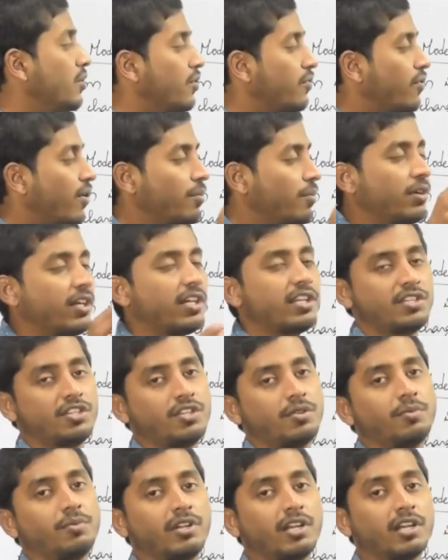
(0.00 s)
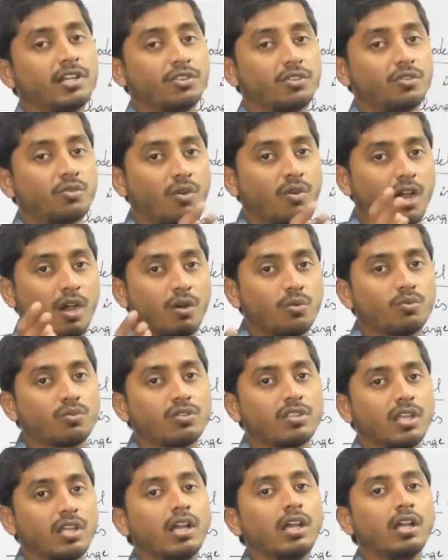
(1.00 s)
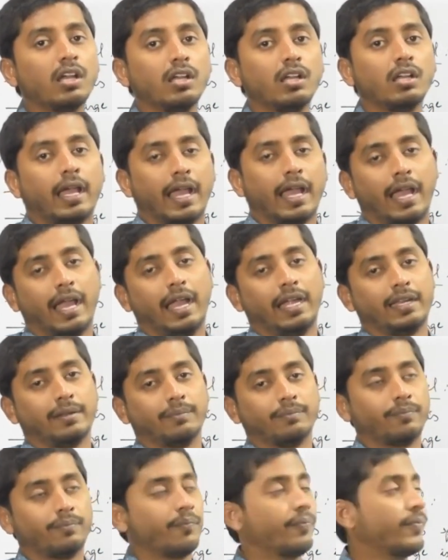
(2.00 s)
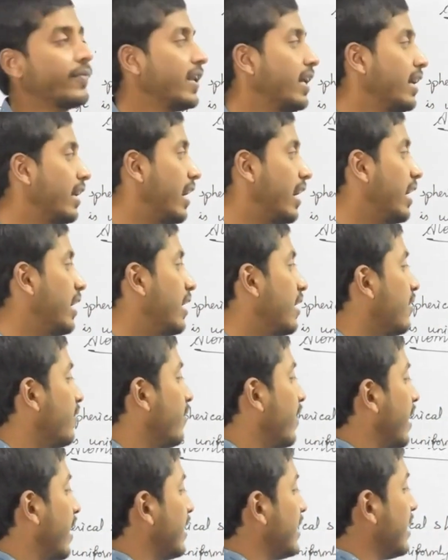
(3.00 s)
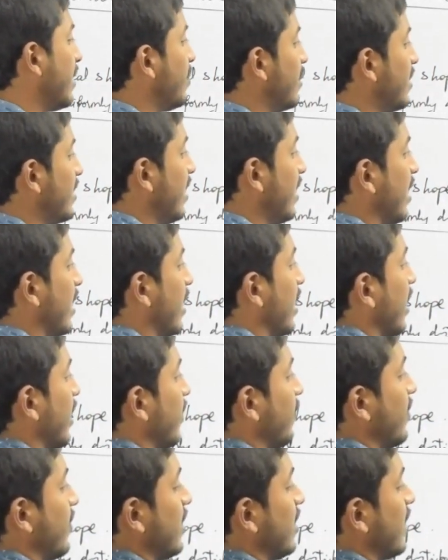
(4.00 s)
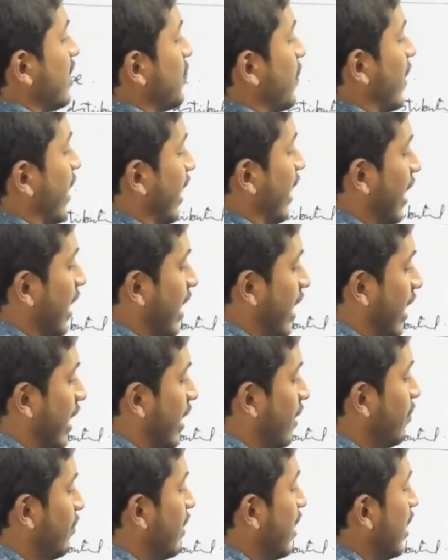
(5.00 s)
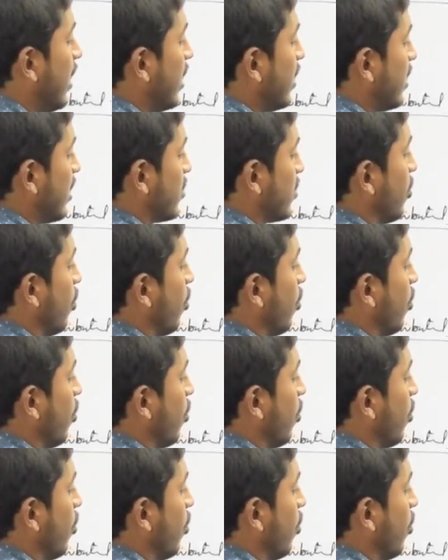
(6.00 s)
uniformly distributed throughout the atom, right. For example, see here, if there is a spherical atom, this